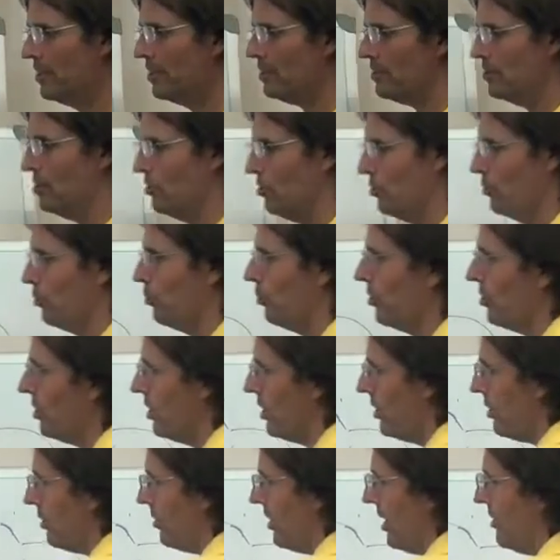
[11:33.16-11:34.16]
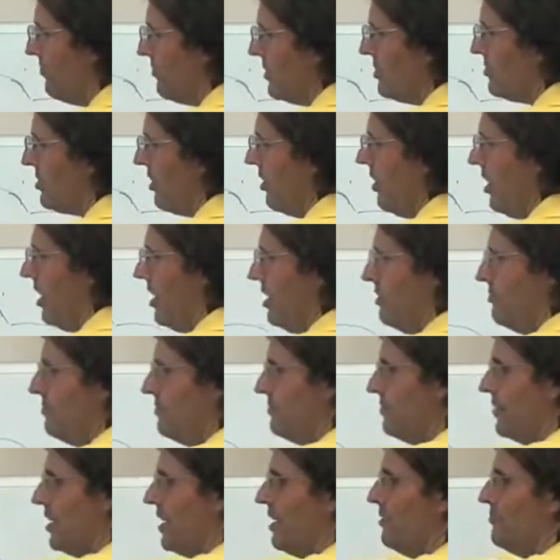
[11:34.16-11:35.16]
You, every
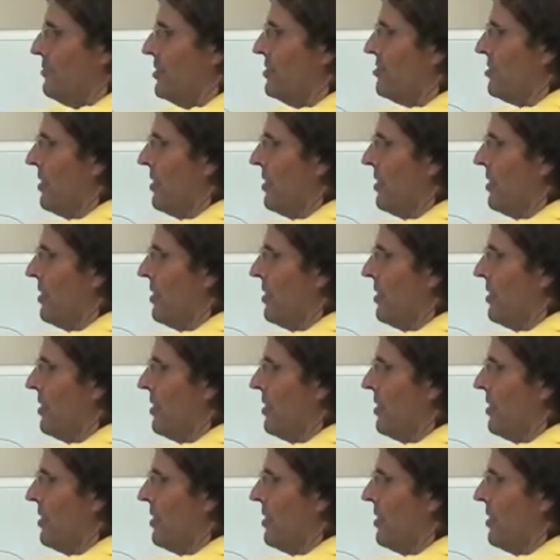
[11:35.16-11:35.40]
time, every